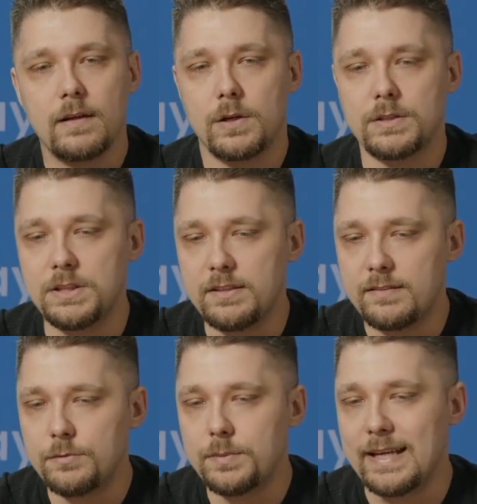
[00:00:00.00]
needs
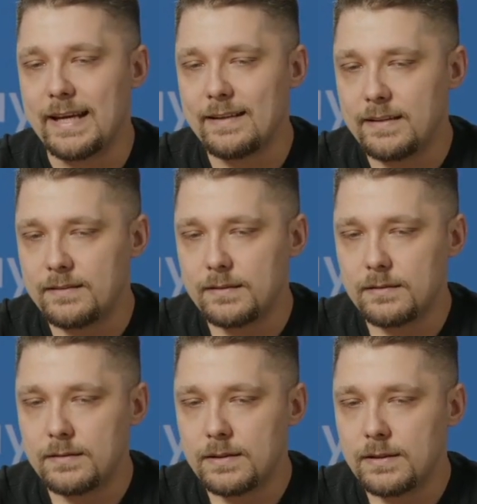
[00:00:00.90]
to be added
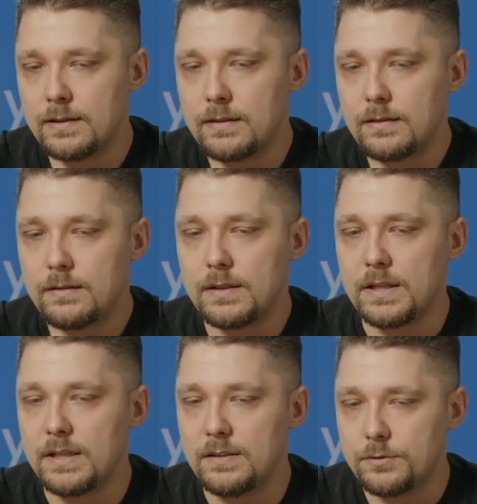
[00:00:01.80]

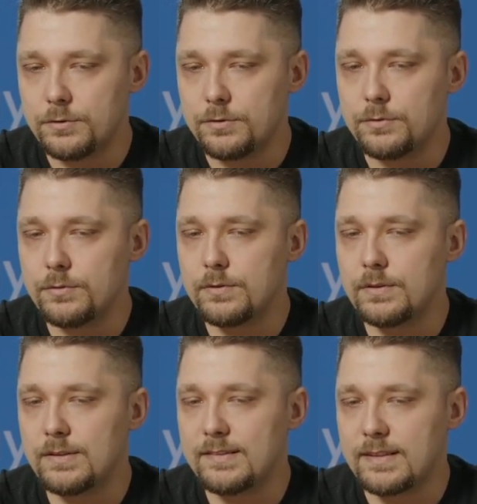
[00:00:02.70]
into
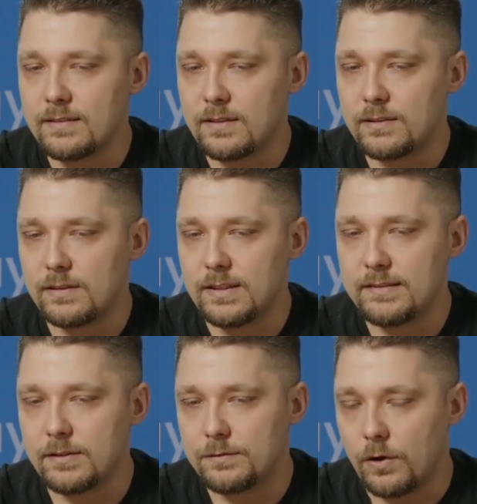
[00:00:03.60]
the standard
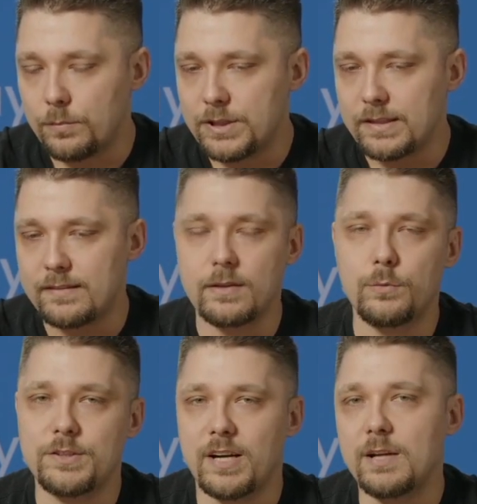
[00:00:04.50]
list of objects
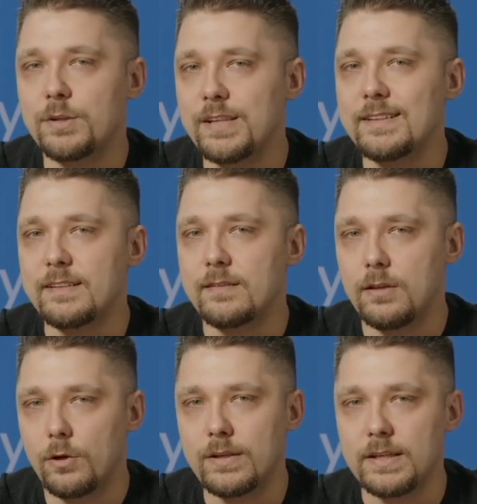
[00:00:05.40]
which Hibernate is
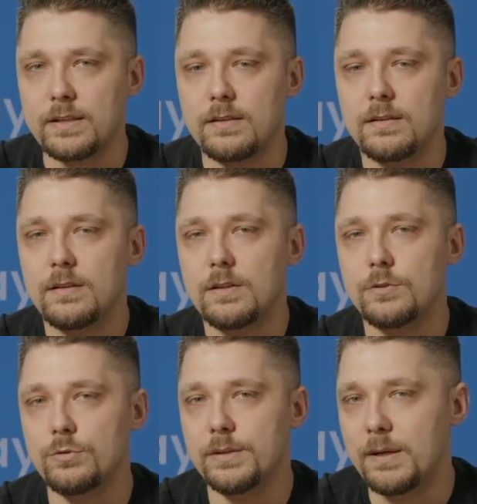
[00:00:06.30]
loading
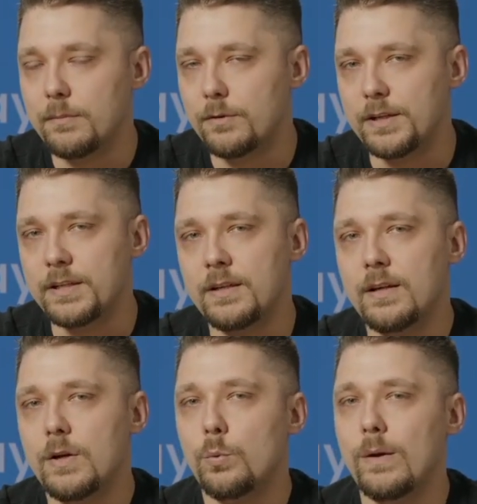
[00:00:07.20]
to the memory
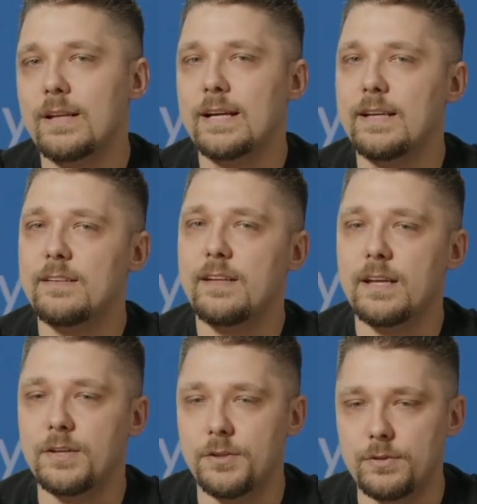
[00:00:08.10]
when
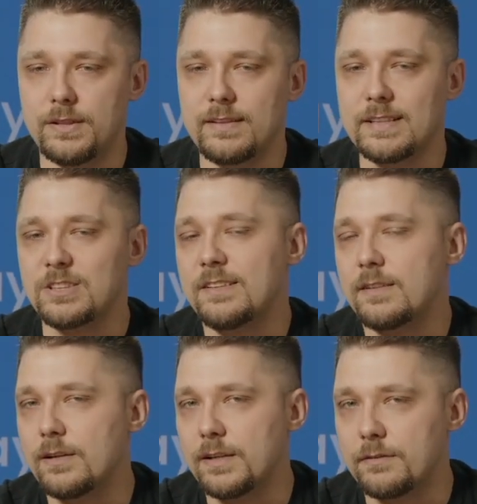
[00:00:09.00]
IdentityIQ is actually
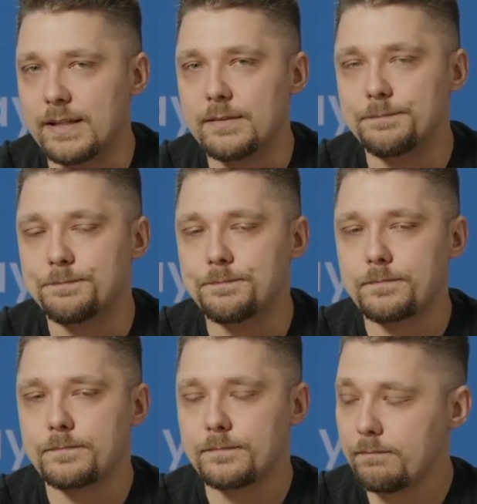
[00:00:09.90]
starting, right?
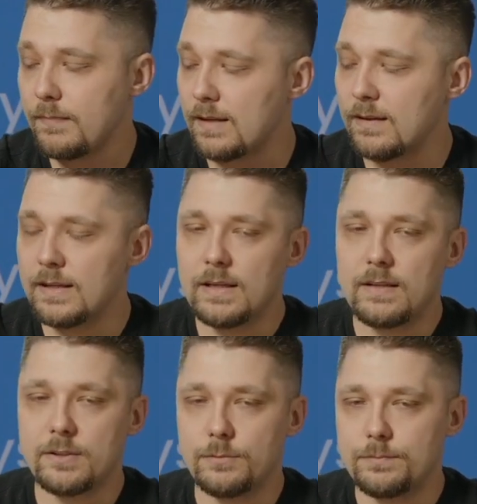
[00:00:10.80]

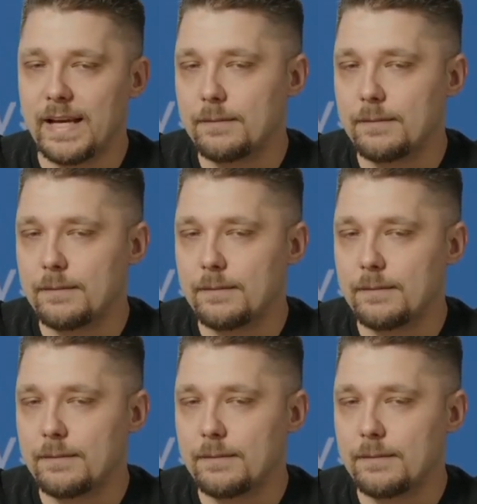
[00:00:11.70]
So yeah,